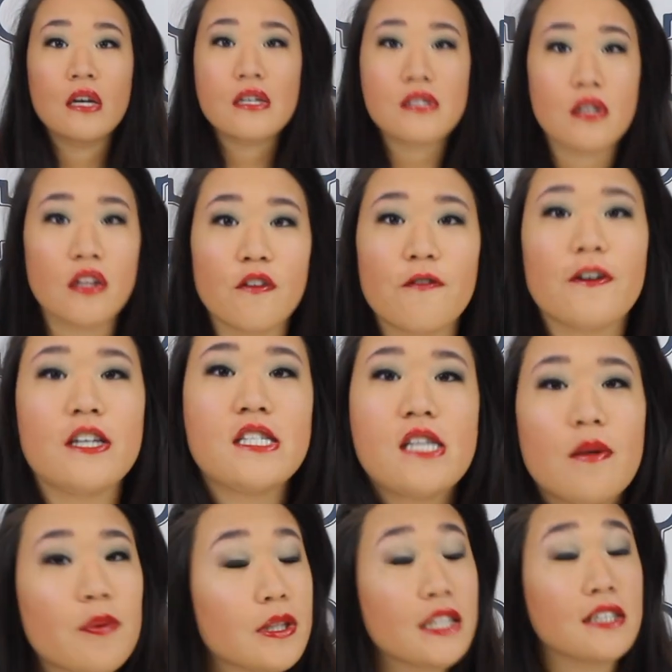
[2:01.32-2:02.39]
So the first
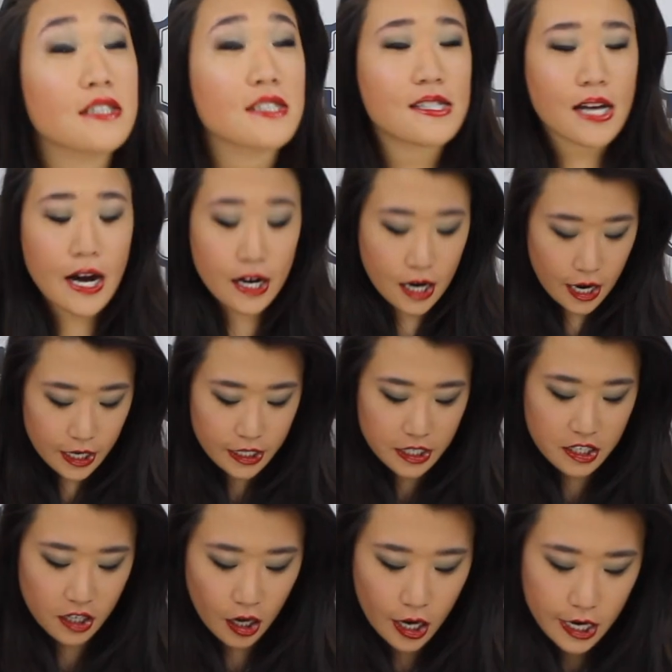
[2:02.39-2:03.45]
couple things that I
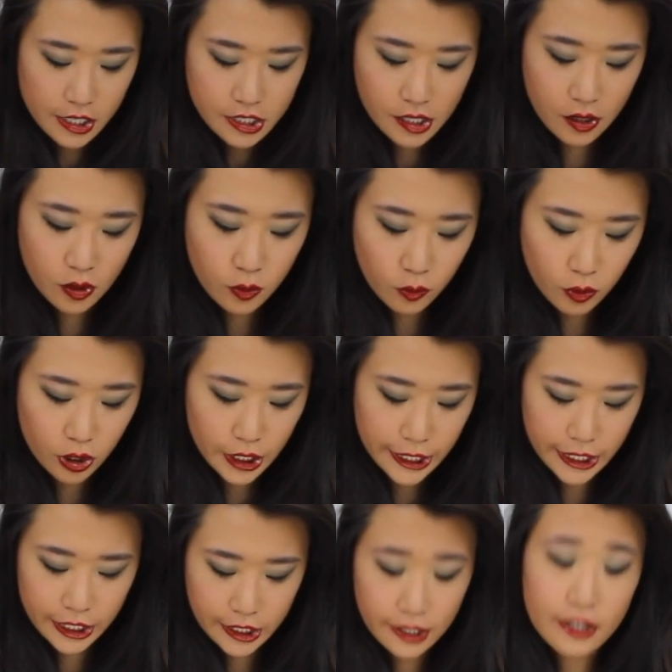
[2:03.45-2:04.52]
got
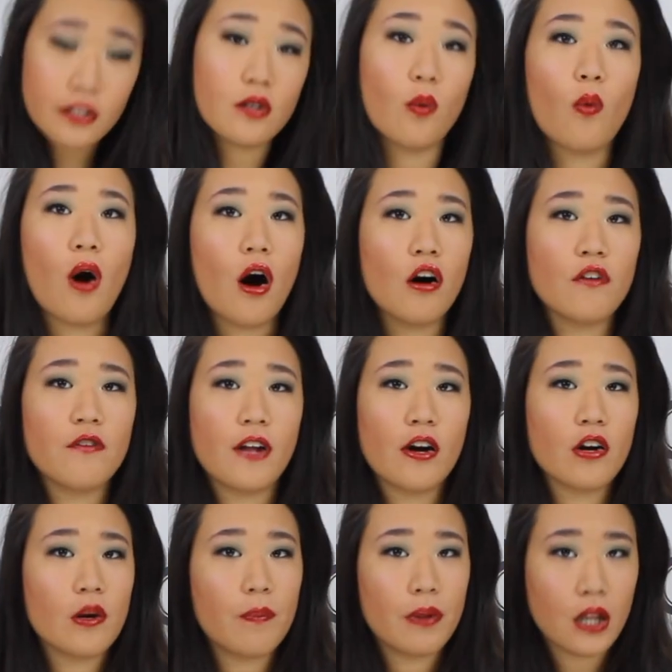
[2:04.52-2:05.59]
were the
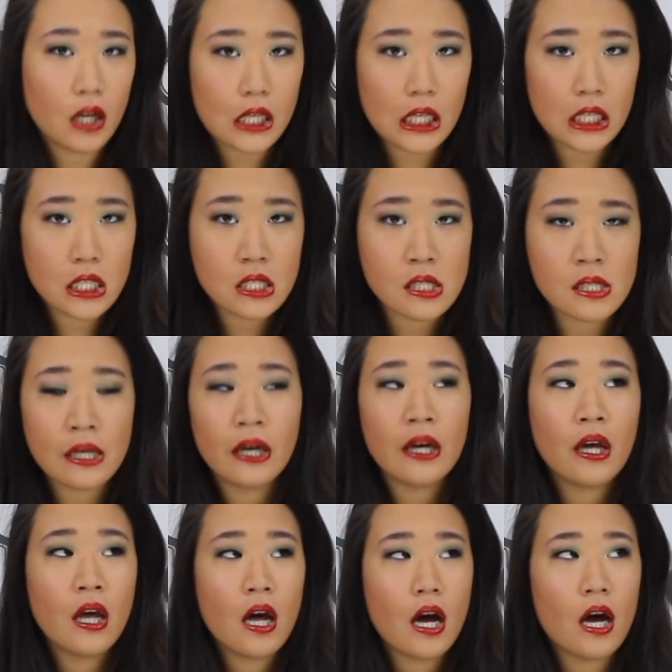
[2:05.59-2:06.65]
Wallflower plug-ins,
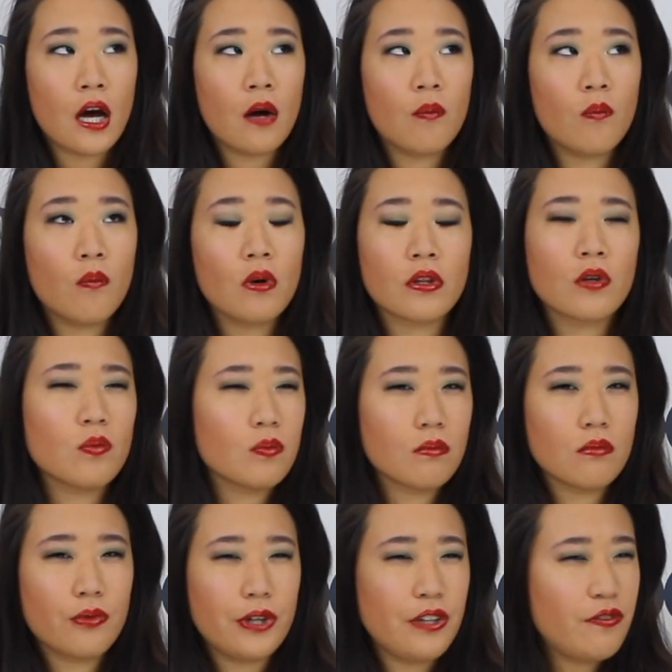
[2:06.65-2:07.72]
the
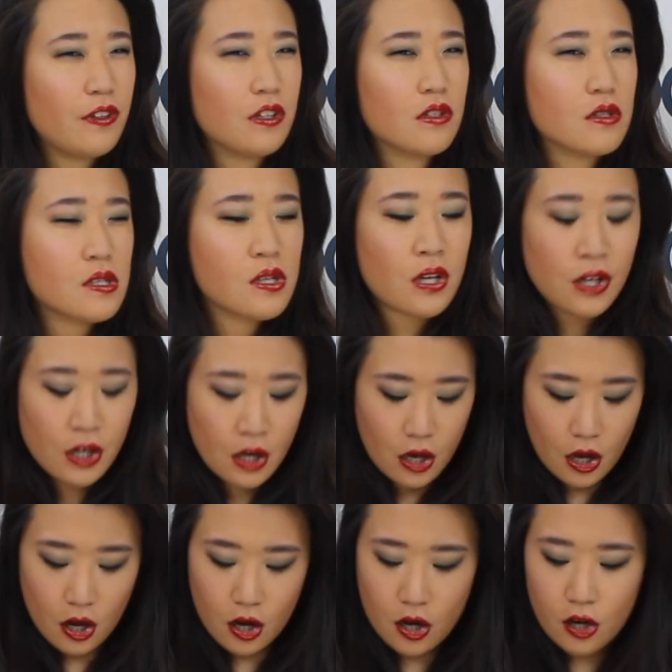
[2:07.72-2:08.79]
refills,
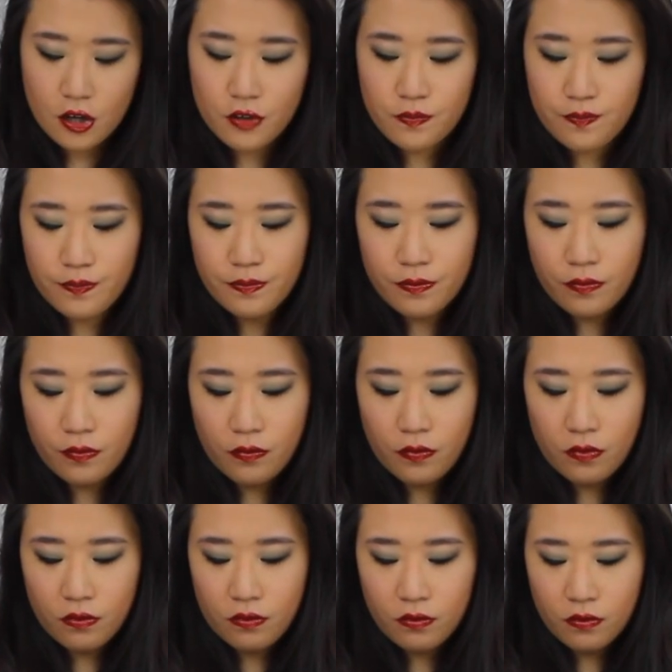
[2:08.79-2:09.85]
the
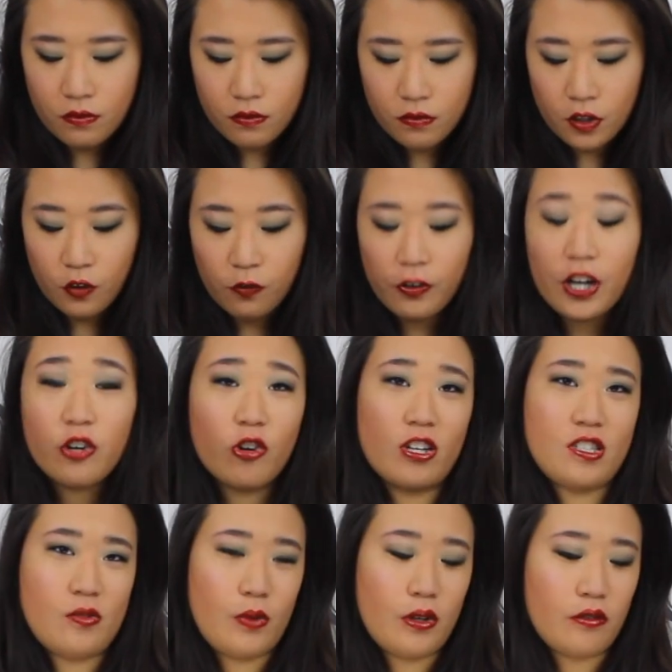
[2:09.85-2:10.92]

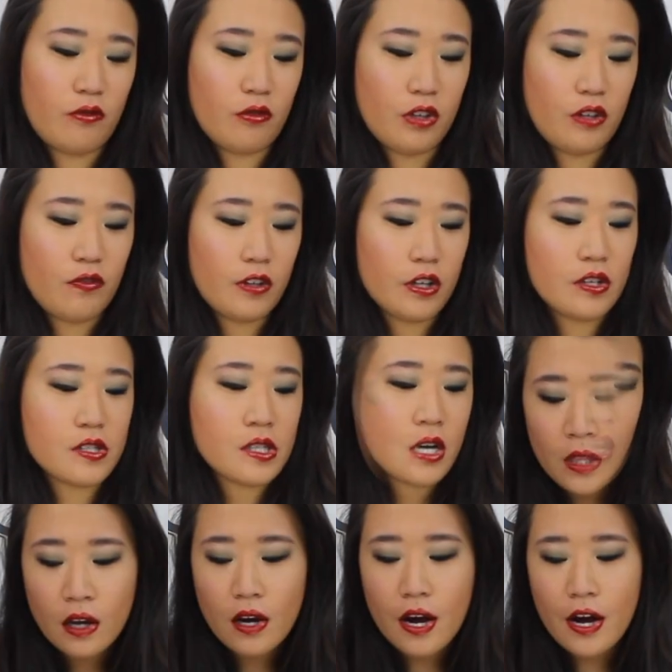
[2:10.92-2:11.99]
fragrance refills.
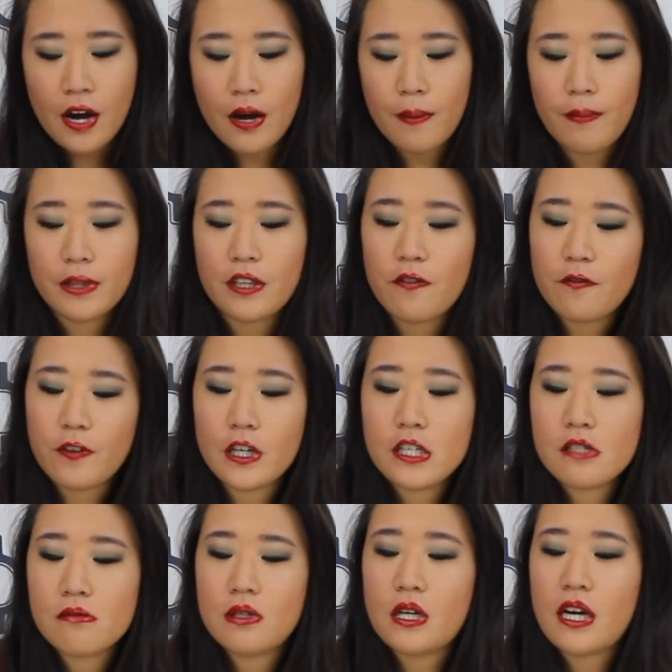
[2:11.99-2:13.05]
But the
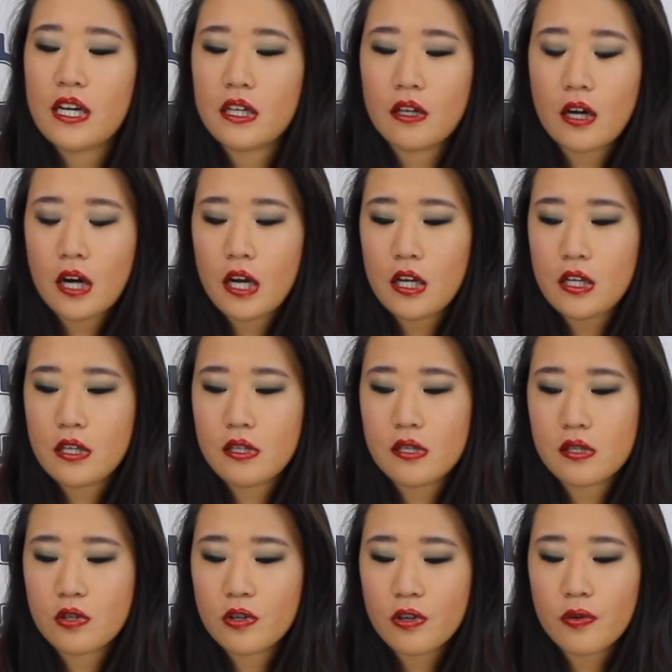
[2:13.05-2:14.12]
first one I got
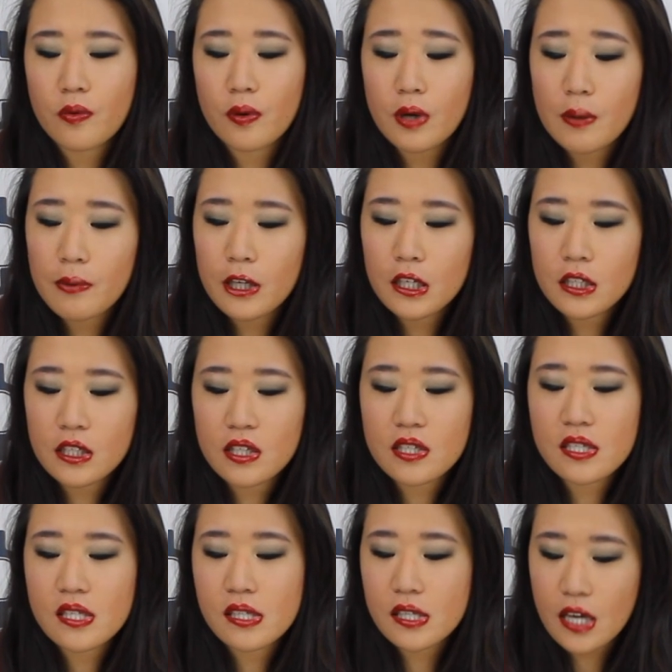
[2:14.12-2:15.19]
is Caribbean
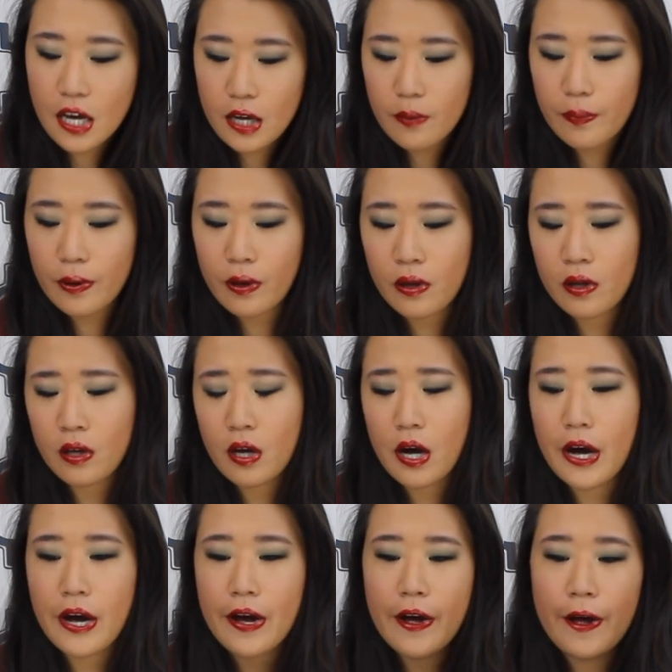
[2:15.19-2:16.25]
Escape,
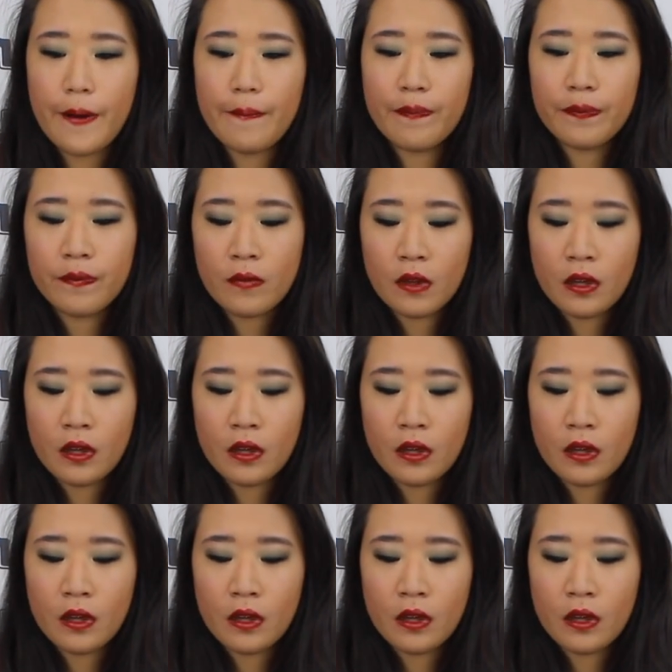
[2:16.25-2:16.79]
and